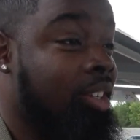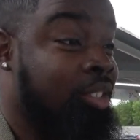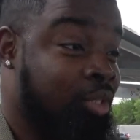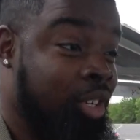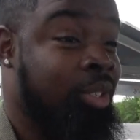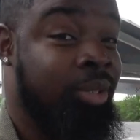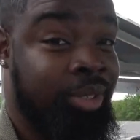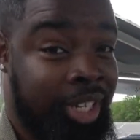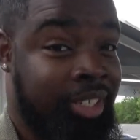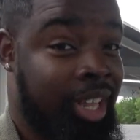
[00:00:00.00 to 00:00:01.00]
Trill
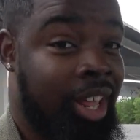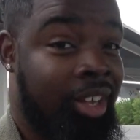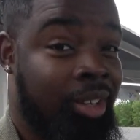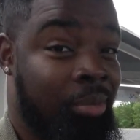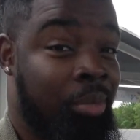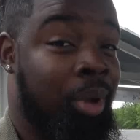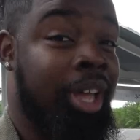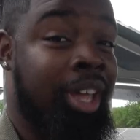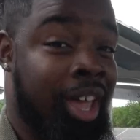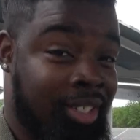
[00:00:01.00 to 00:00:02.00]
Santana, but
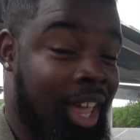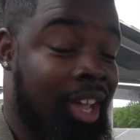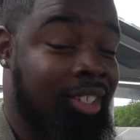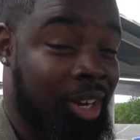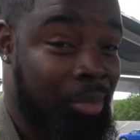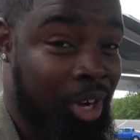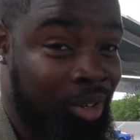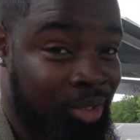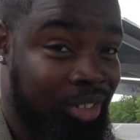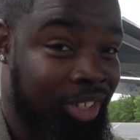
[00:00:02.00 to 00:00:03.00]
it has an X in the middle.
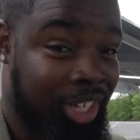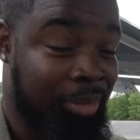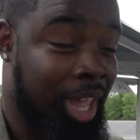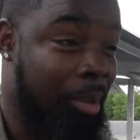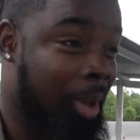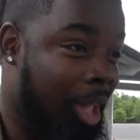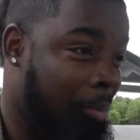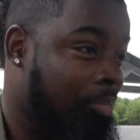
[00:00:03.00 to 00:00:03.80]
Keep that in mind.